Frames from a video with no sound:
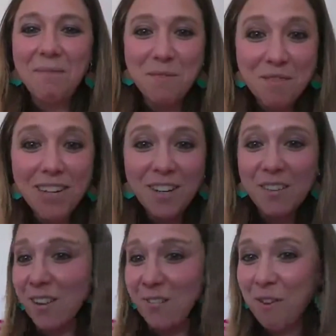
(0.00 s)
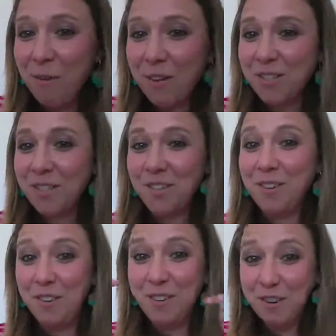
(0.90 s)
I'm really looking forward
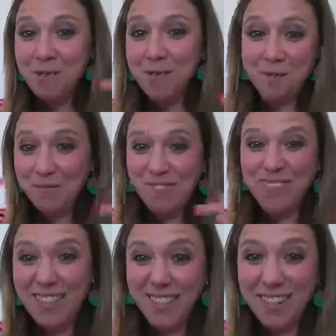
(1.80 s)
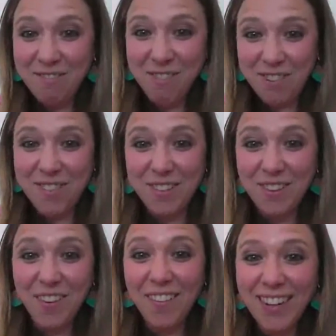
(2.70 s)
to see what is
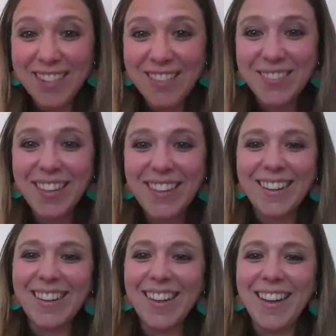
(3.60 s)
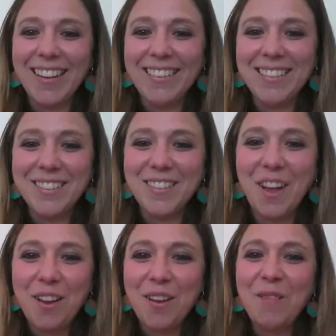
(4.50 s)
going on next week. And
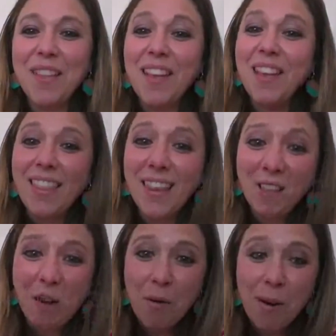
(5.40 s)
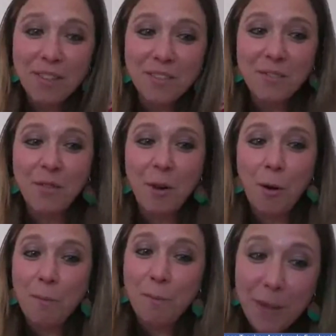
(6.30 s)
so thank you very much
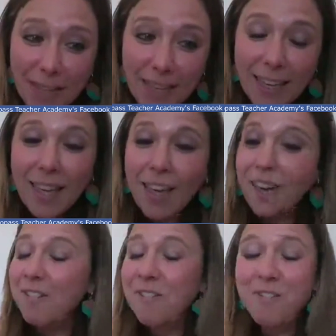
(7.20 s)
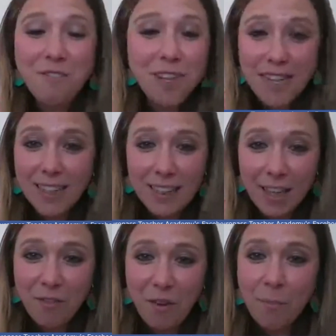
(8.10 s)
for being here. Really,
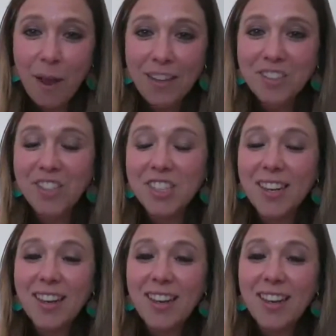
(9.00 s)
thank you very much.